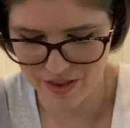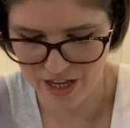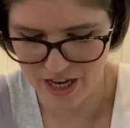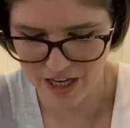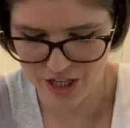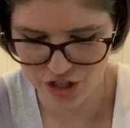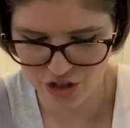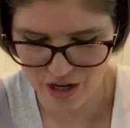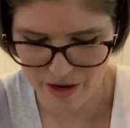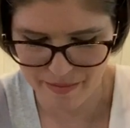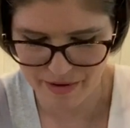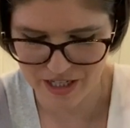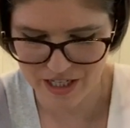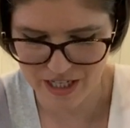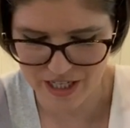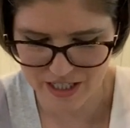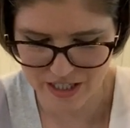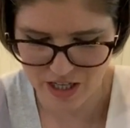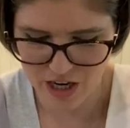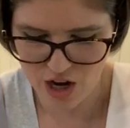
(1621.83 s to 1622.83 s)

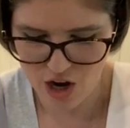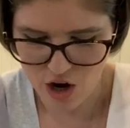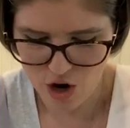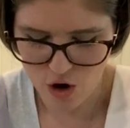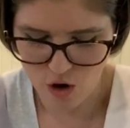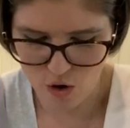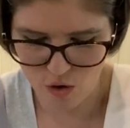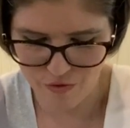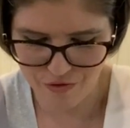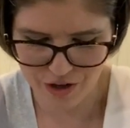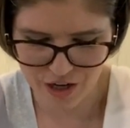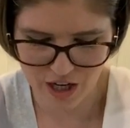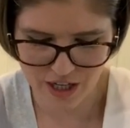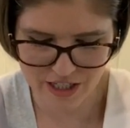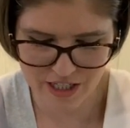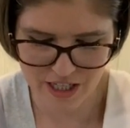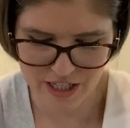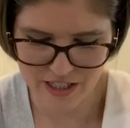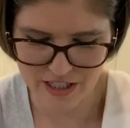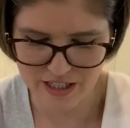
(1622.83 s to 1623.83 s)
extremities of the
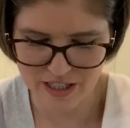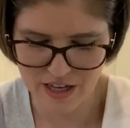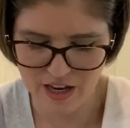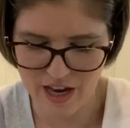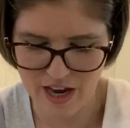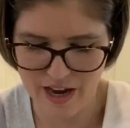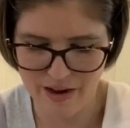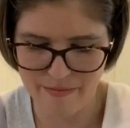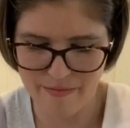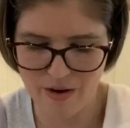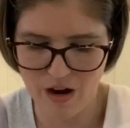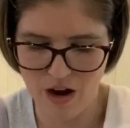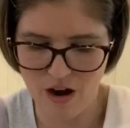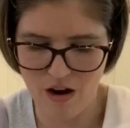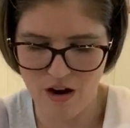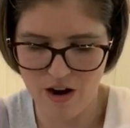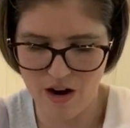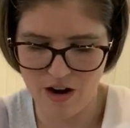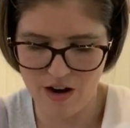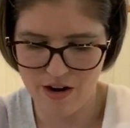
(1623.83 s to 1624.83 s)
cuttings
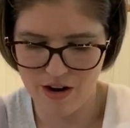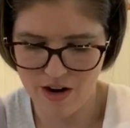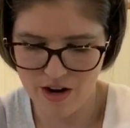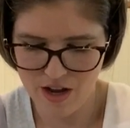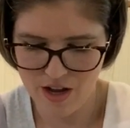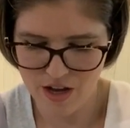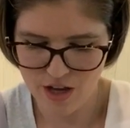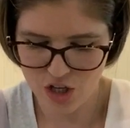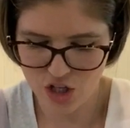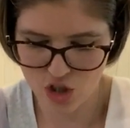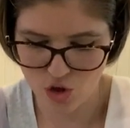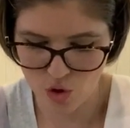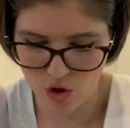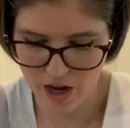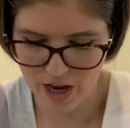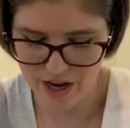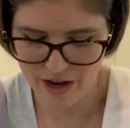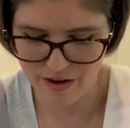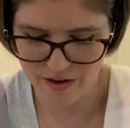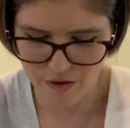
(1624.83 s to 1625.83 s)
are
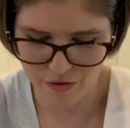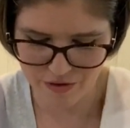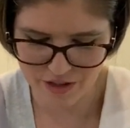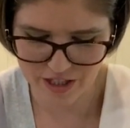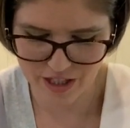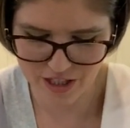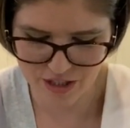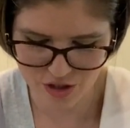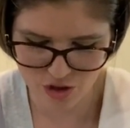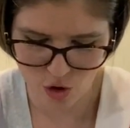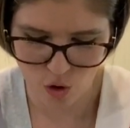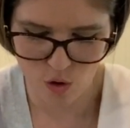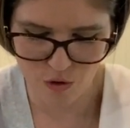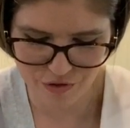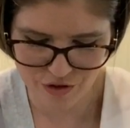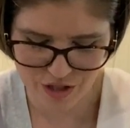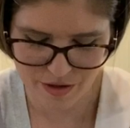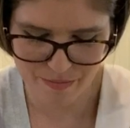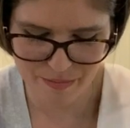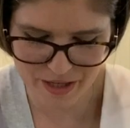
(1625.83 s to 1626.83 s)
obviously
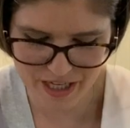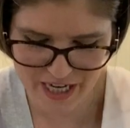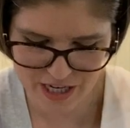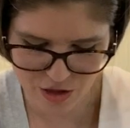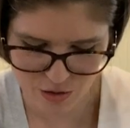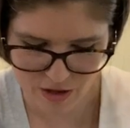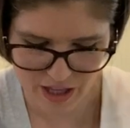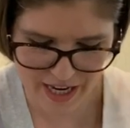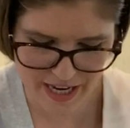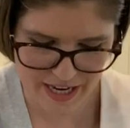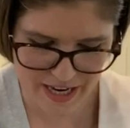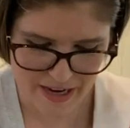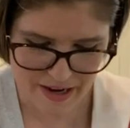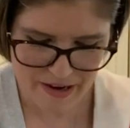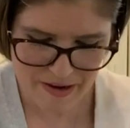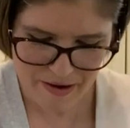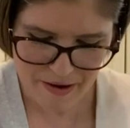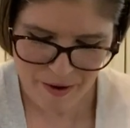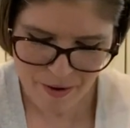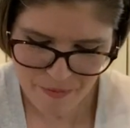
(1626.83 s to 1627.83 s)
soft and potato-like.
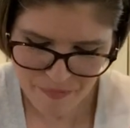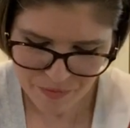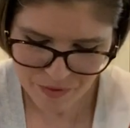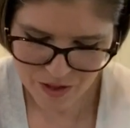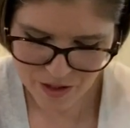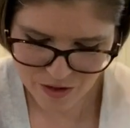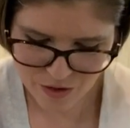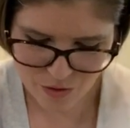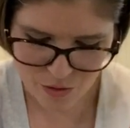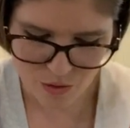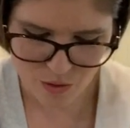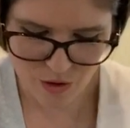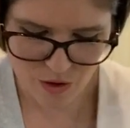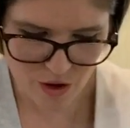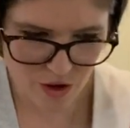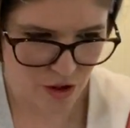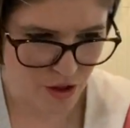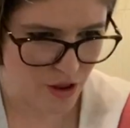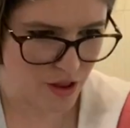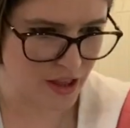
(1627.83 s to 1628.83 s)
So
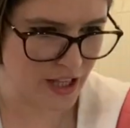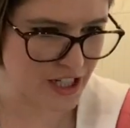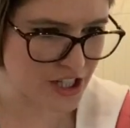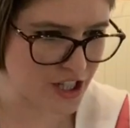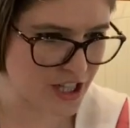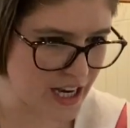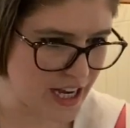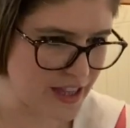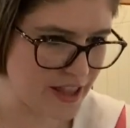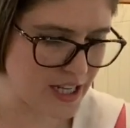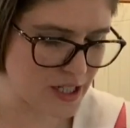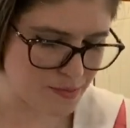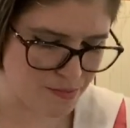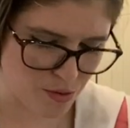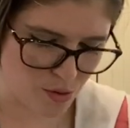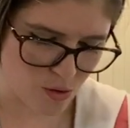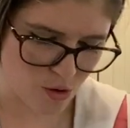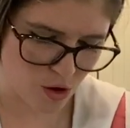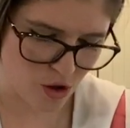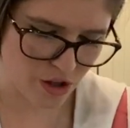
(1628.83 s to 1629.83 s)
literally in this
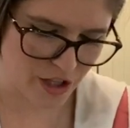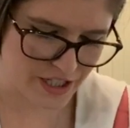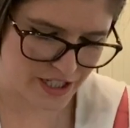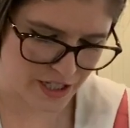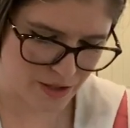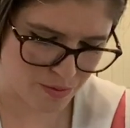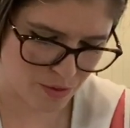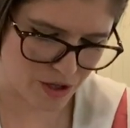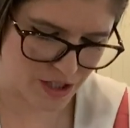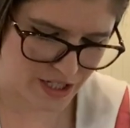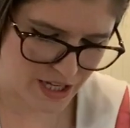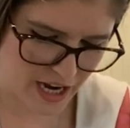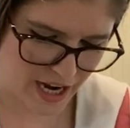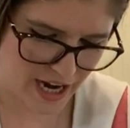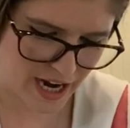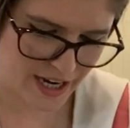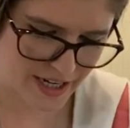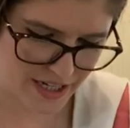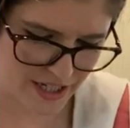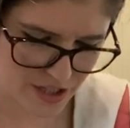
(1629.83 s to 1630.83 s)
bowl, all I did was I
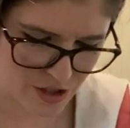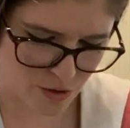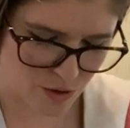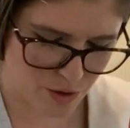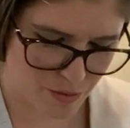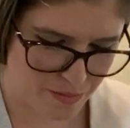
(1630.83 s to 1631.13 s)
added, so it's